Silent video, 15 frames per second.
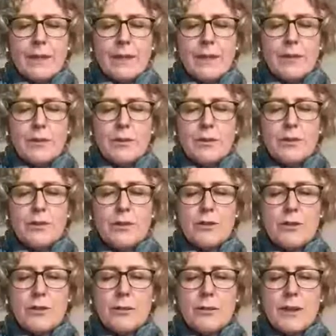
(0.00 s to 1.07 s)
I want you
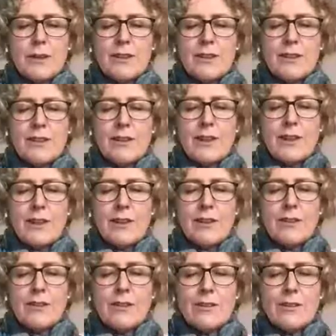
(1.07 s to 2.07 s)
to imagine now